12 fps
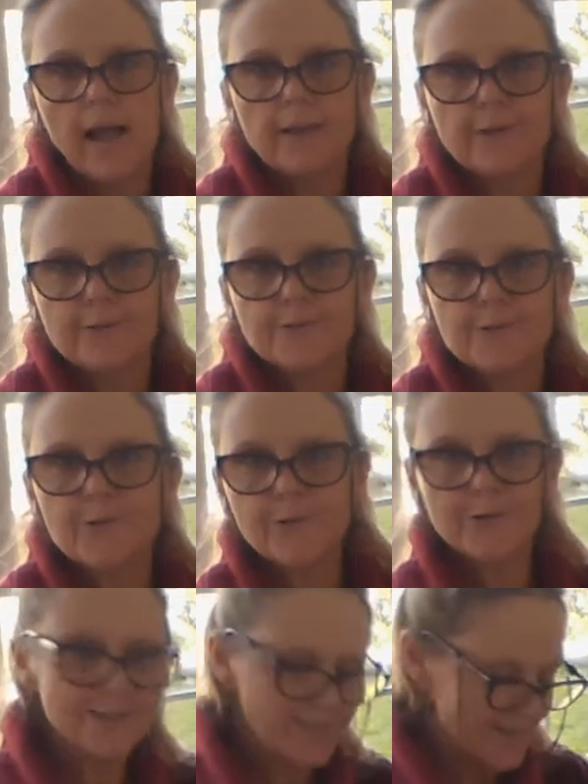Hello,
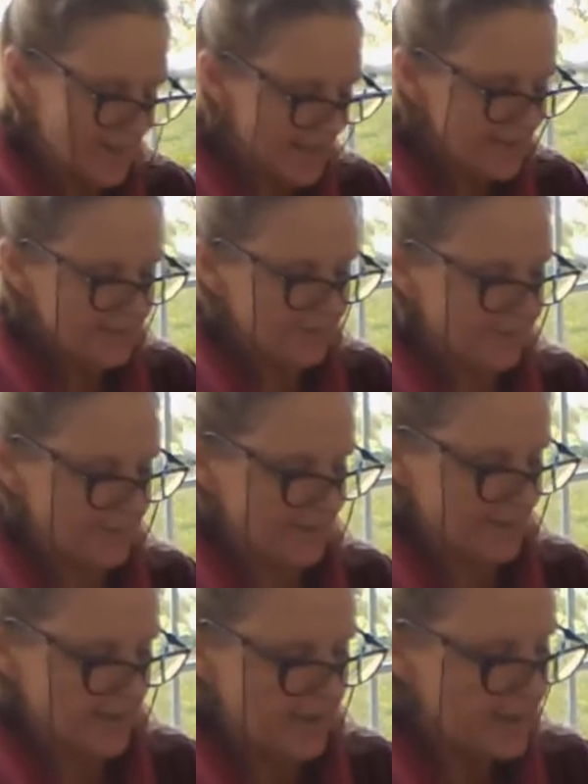Taurus. How are you
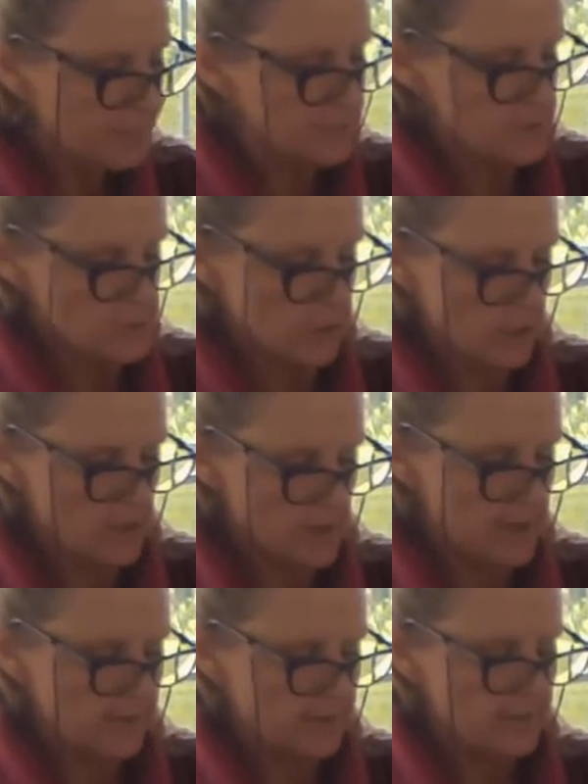going? Happy
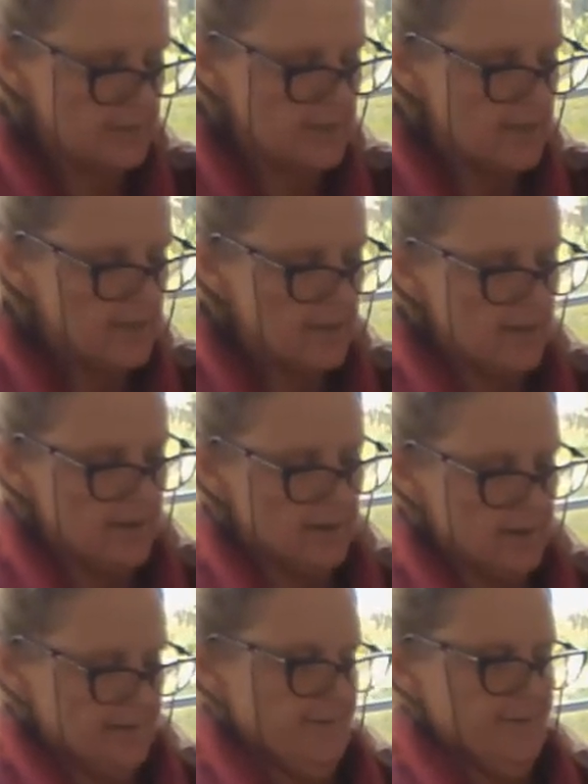July.
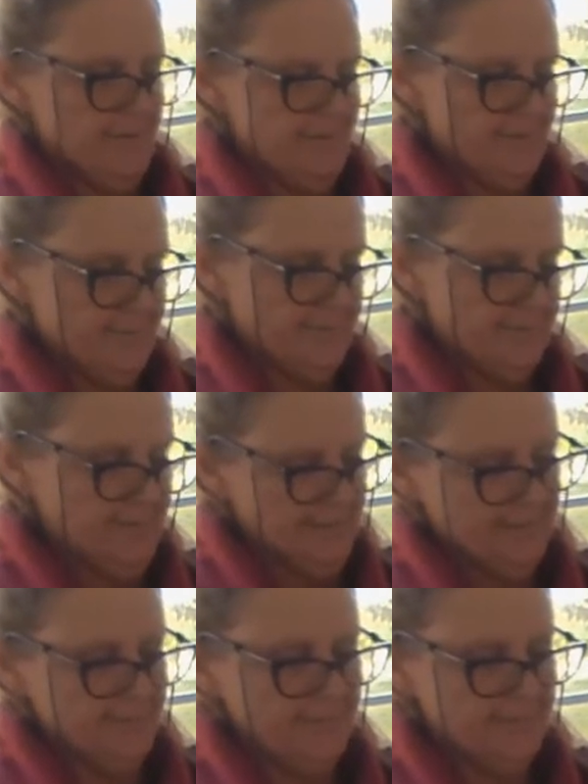
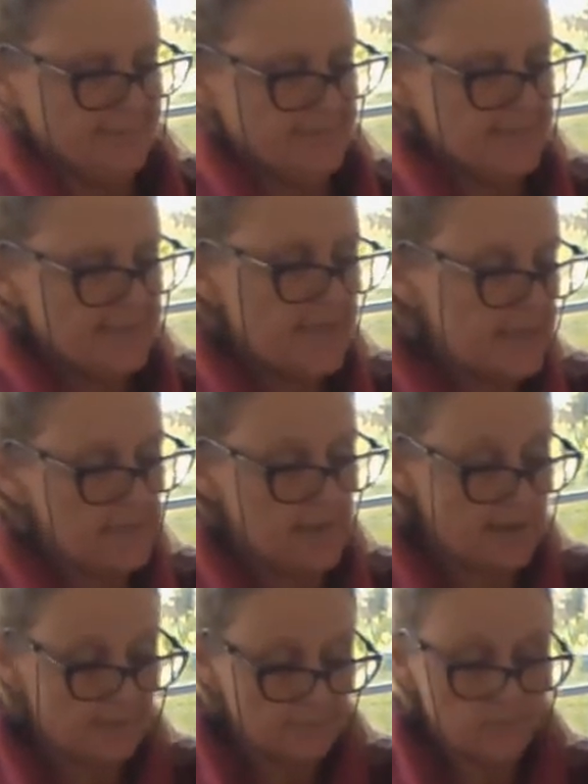Second
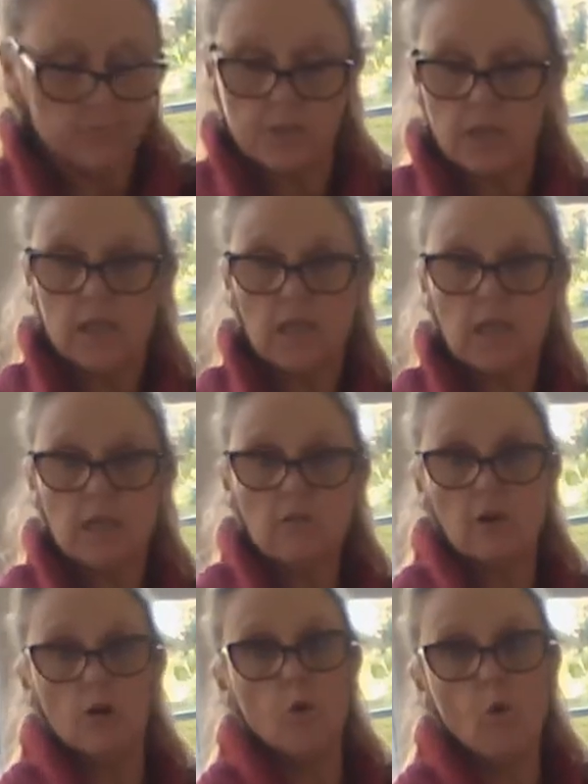half of the year
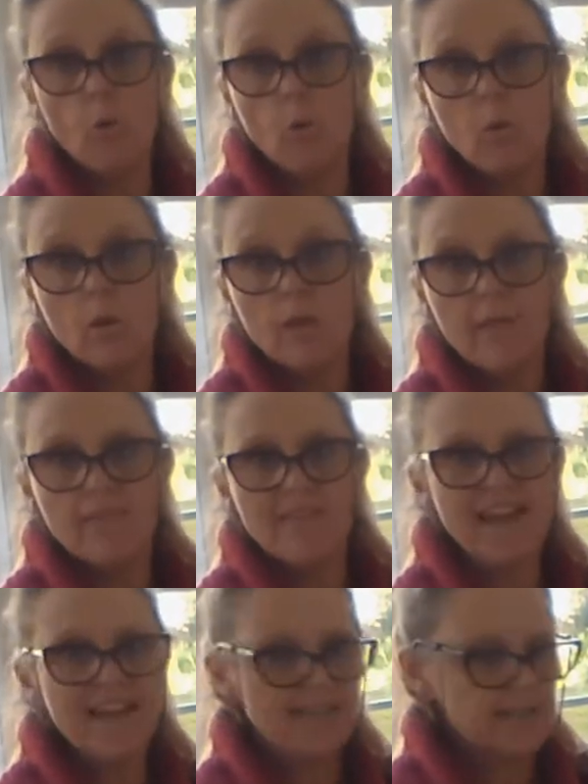and all
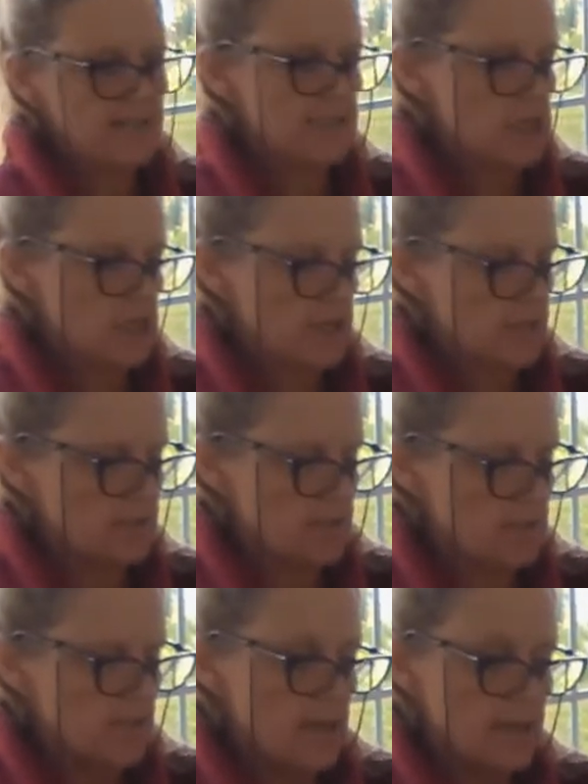that
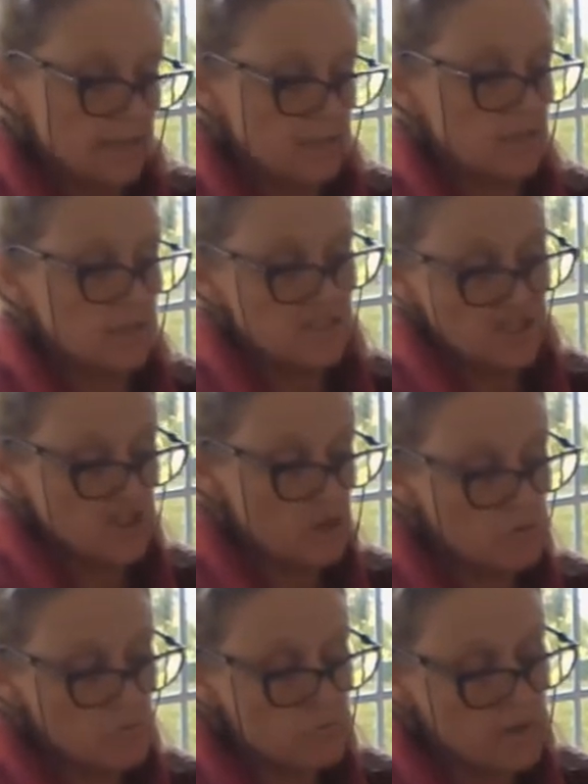jazz. This is a
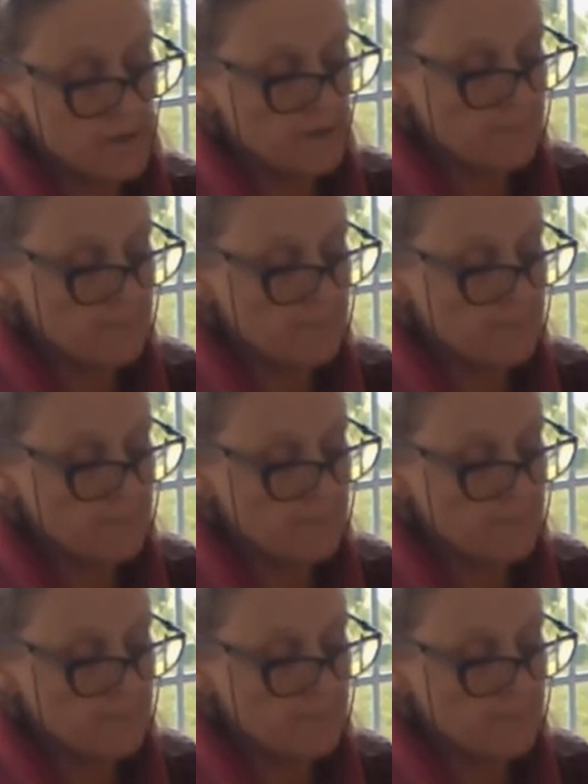general reading